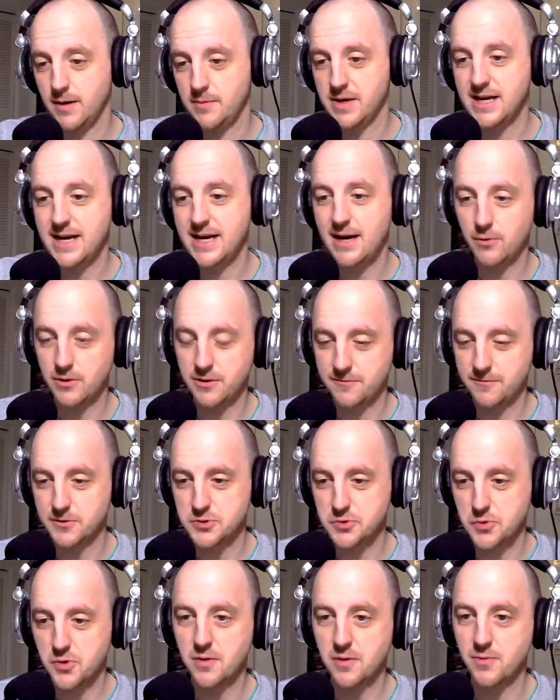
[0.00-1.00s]
I mean, not with the
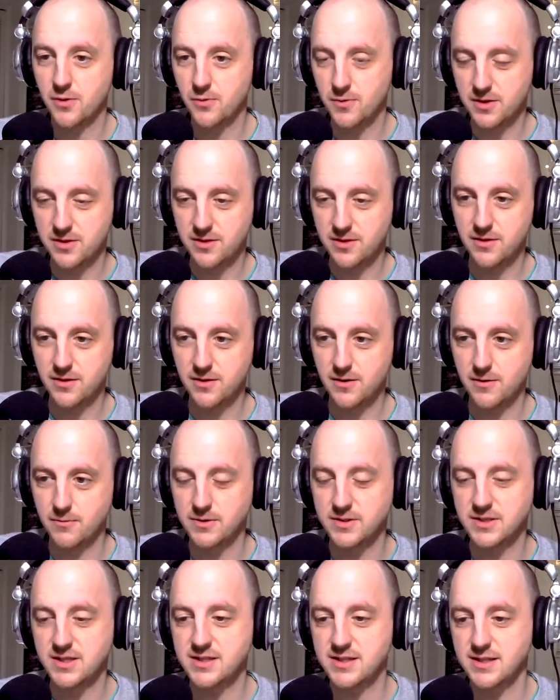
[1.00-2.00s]
First Order, but with the
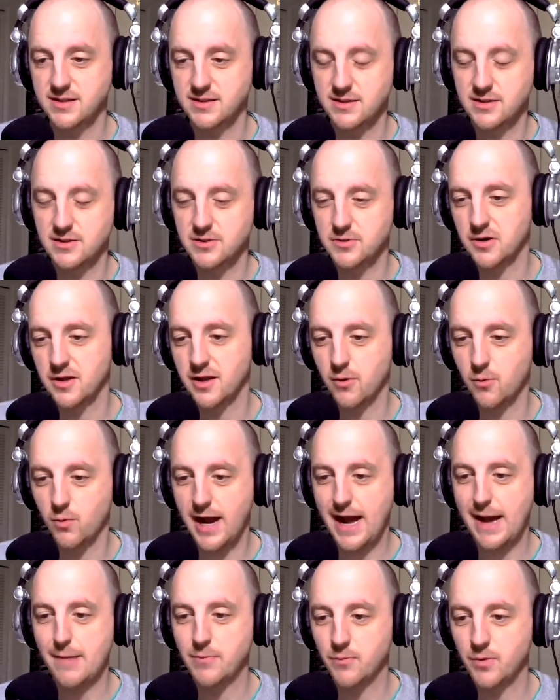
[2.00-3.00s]
Resistance, and sort of like what
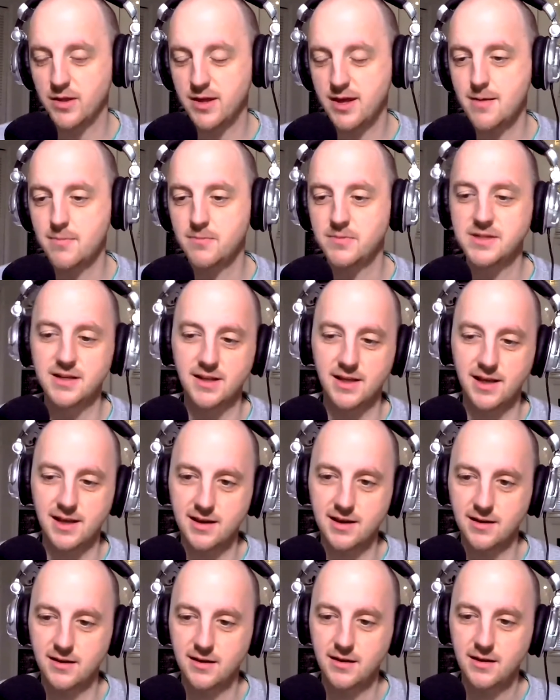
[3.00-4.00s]
happened with him to like. Yeah.